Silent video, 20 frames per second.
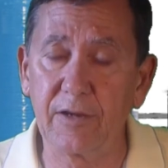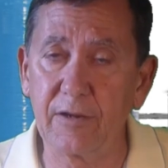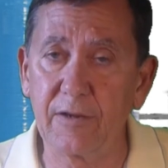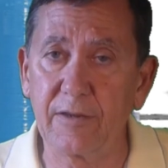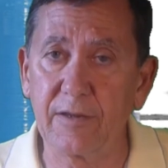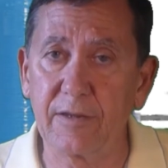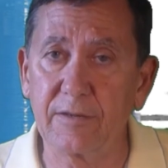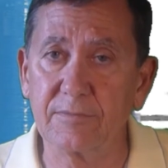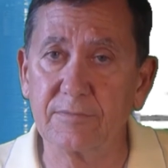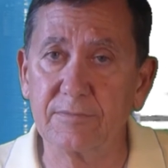
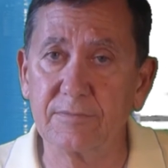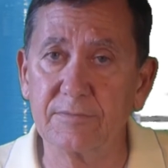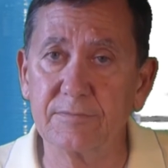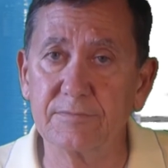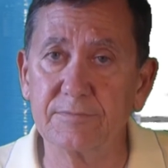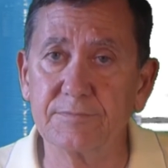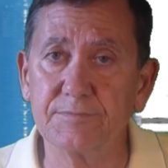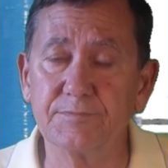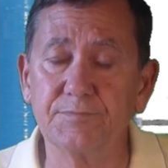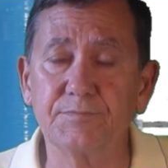area.
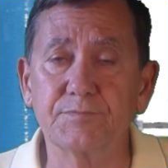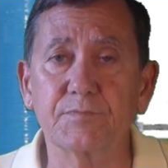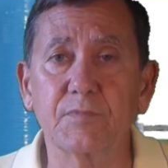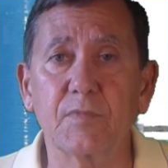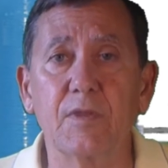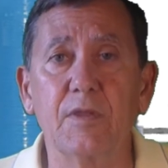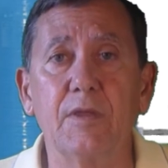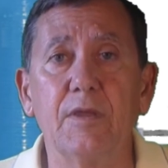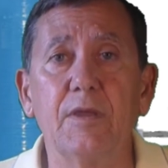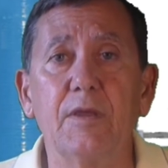
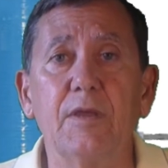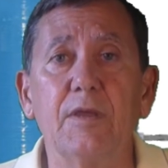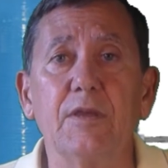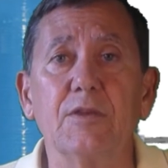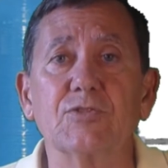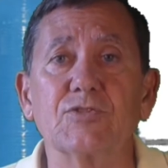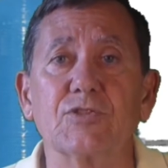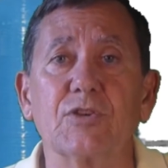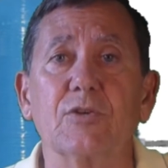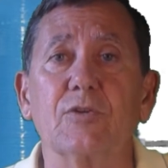
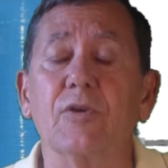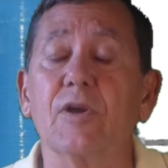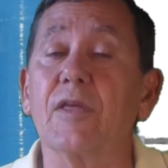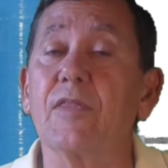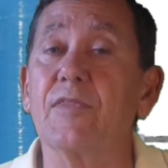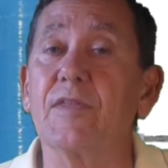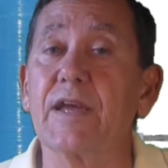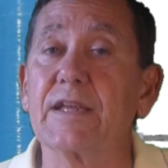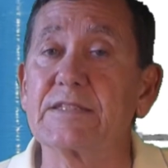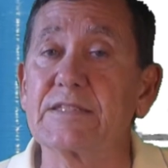So
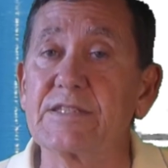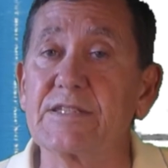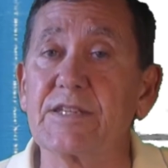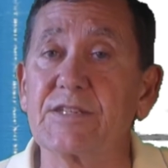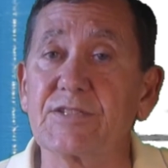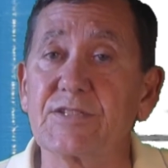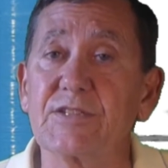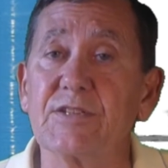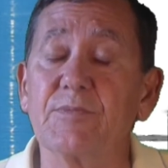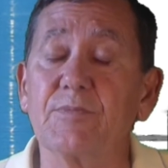that
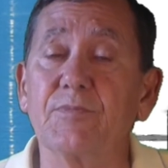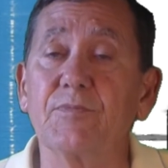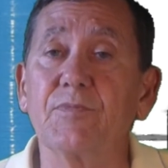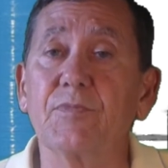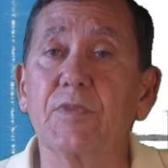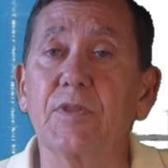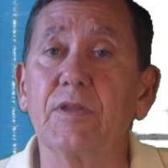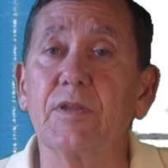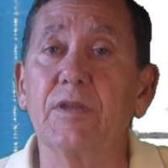system